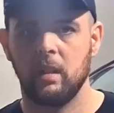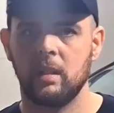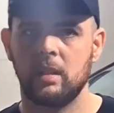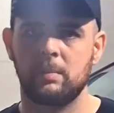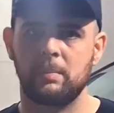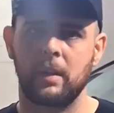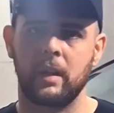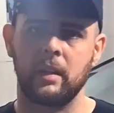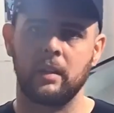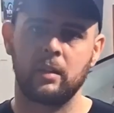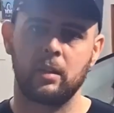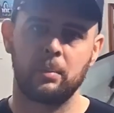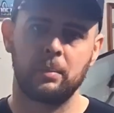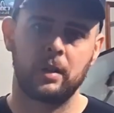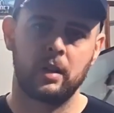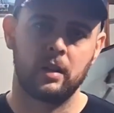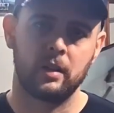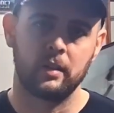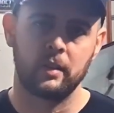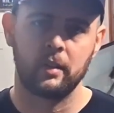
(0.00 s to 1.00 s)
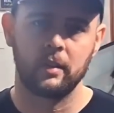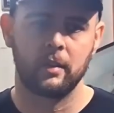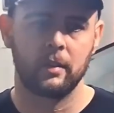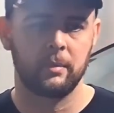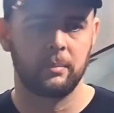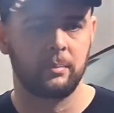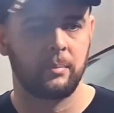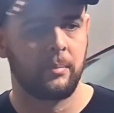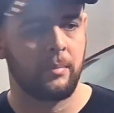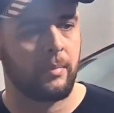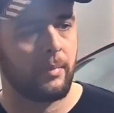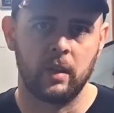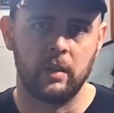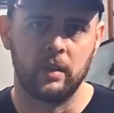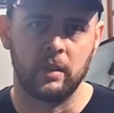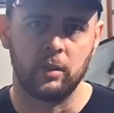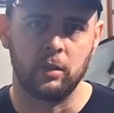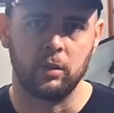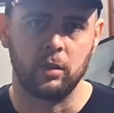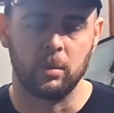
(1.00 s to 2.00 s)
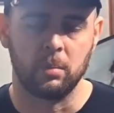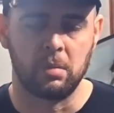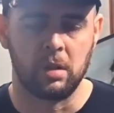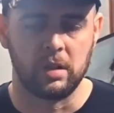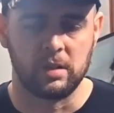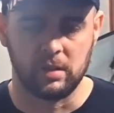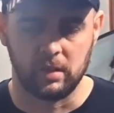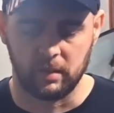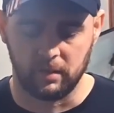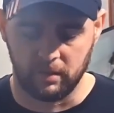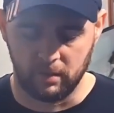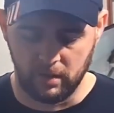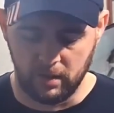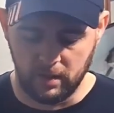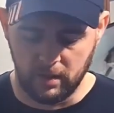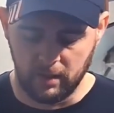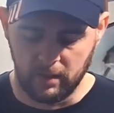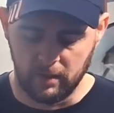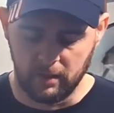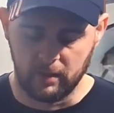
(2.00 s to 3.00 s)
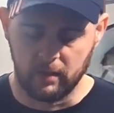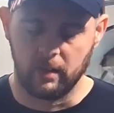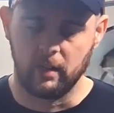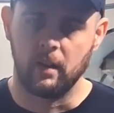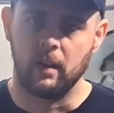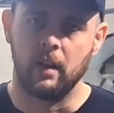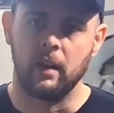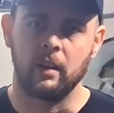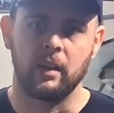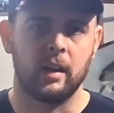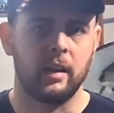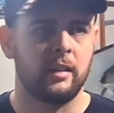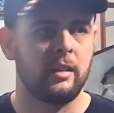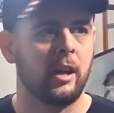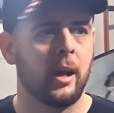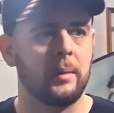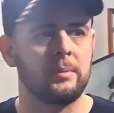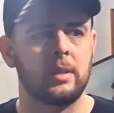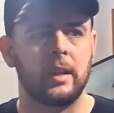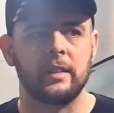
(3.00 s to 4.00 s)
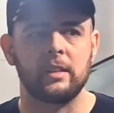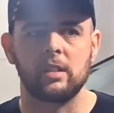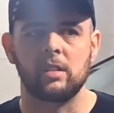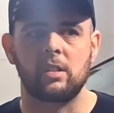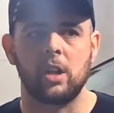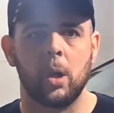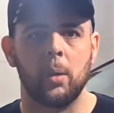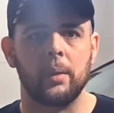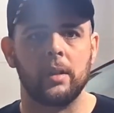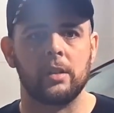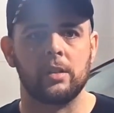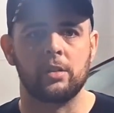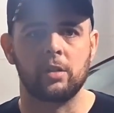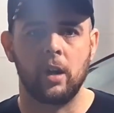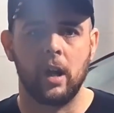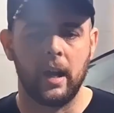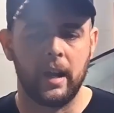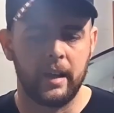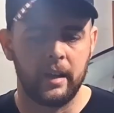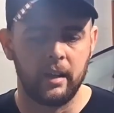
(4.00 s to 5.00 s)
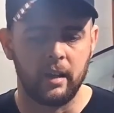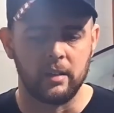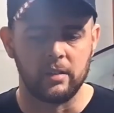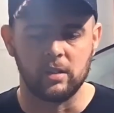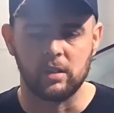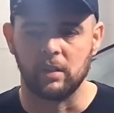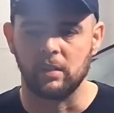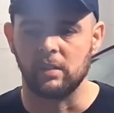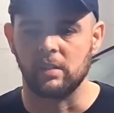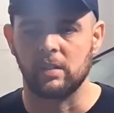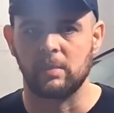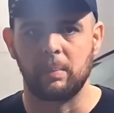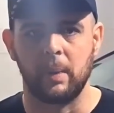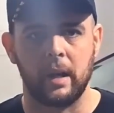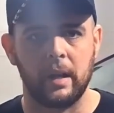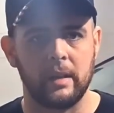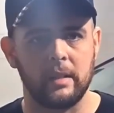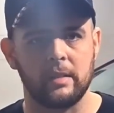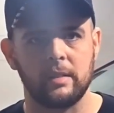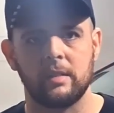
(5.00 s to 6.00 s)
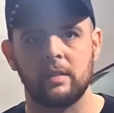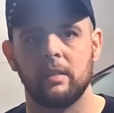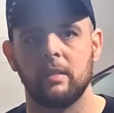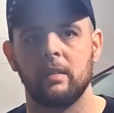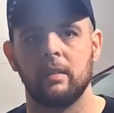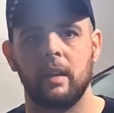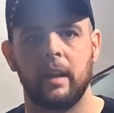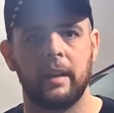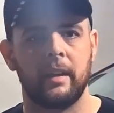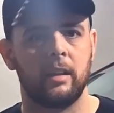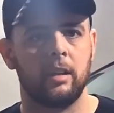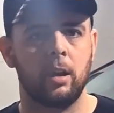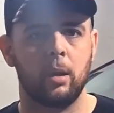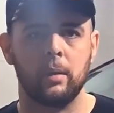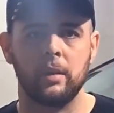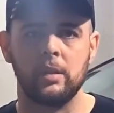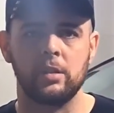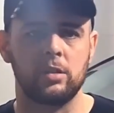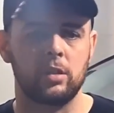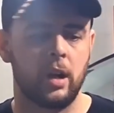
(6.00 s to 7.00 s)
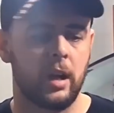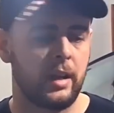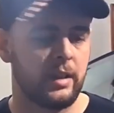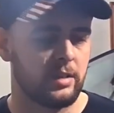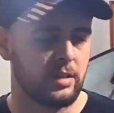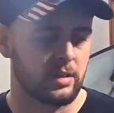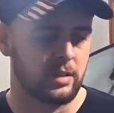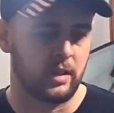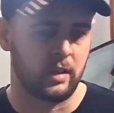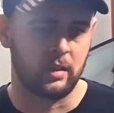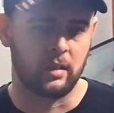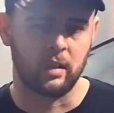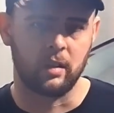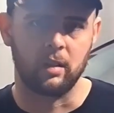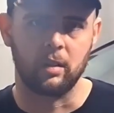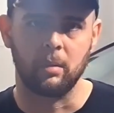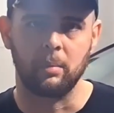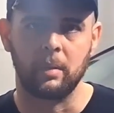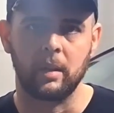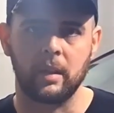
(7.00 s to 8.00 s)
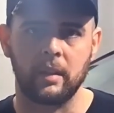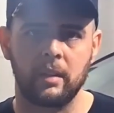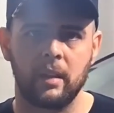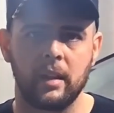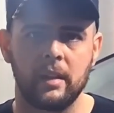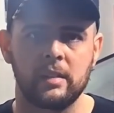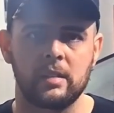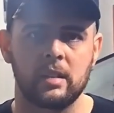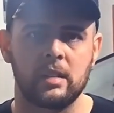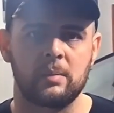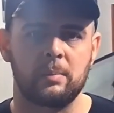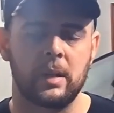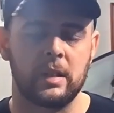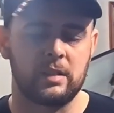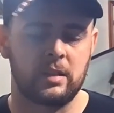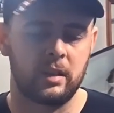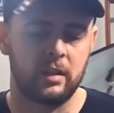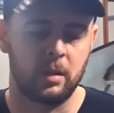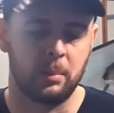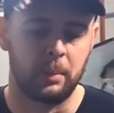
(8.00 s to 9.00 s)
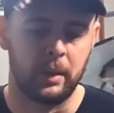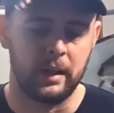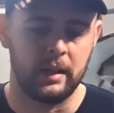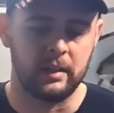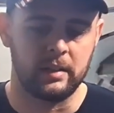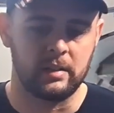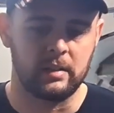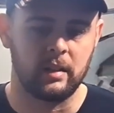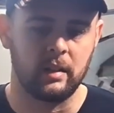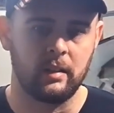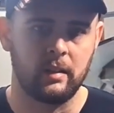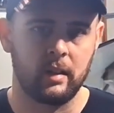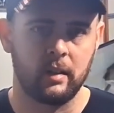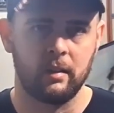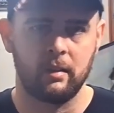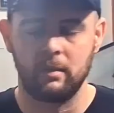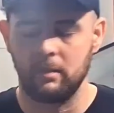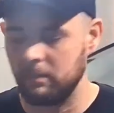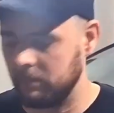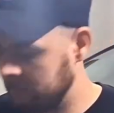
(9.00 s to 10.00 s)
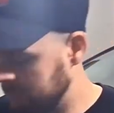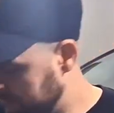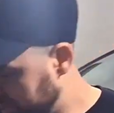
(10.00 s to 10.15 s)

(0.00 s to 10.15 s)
spray a little bit on here and then do your brushing. A lot of times I just go in dry on certain spots. I can go in dry and just get a little bit of dust, especially on a maintenance detail.